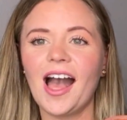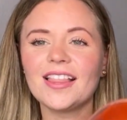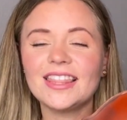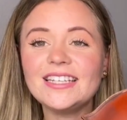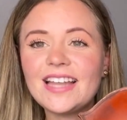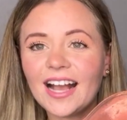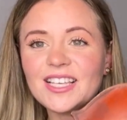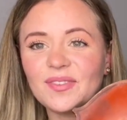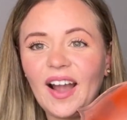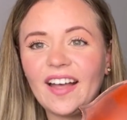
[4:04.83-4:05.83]
The next
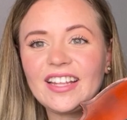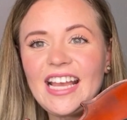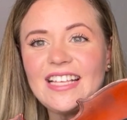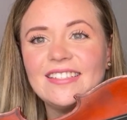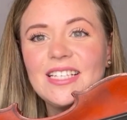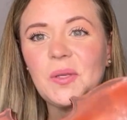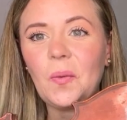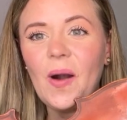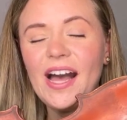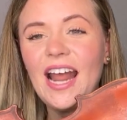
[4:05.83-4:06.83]
violin is this
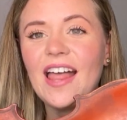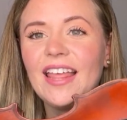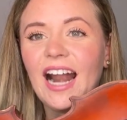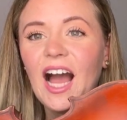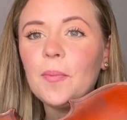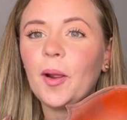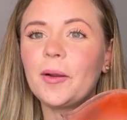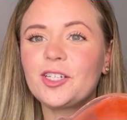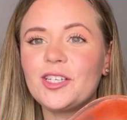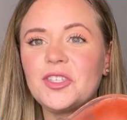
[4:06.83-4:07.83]
one that I
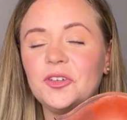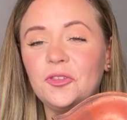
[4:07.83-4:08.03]
purchased